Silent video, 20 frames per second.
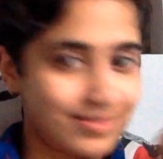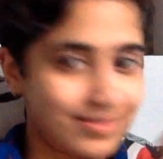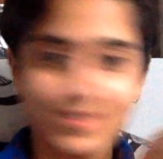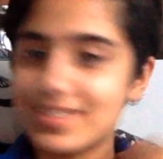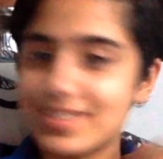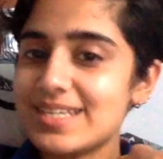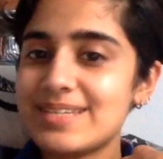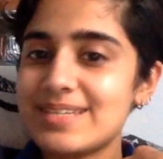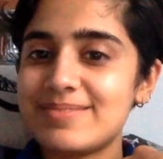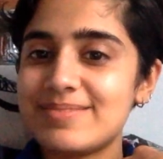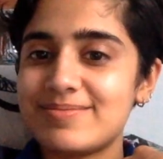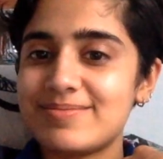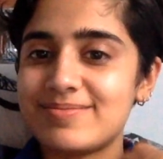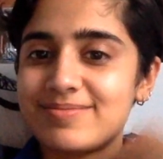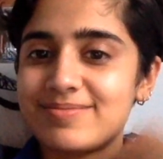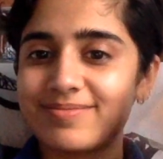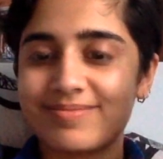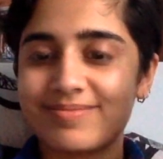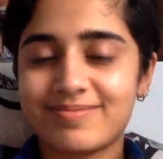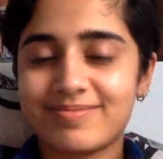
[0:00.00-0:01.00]
See?
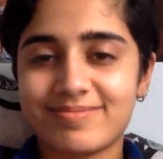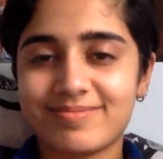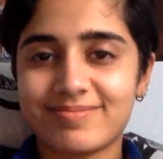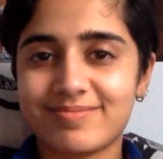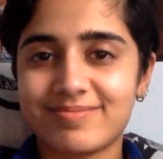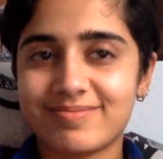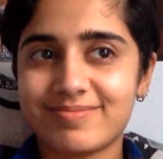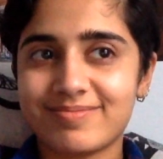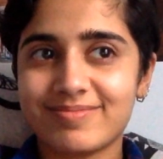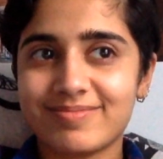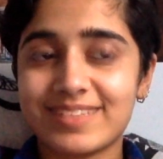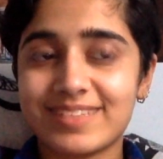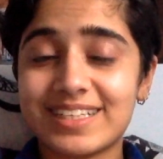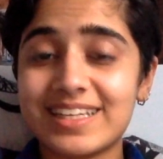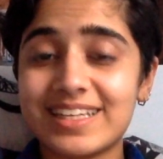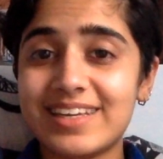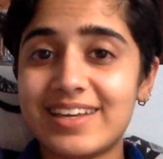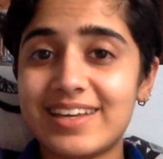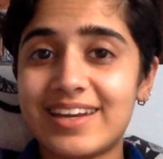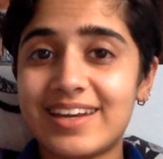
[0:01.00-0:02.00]

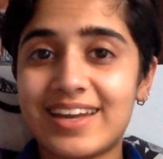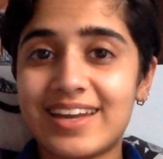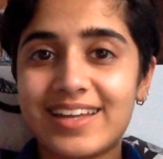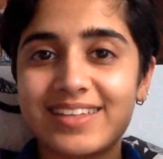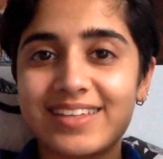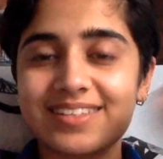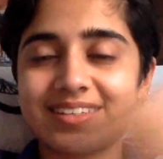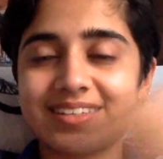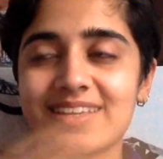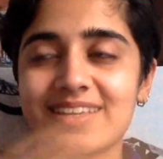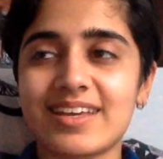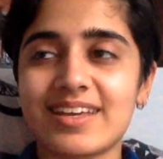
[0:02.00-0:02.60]
Clean and nice.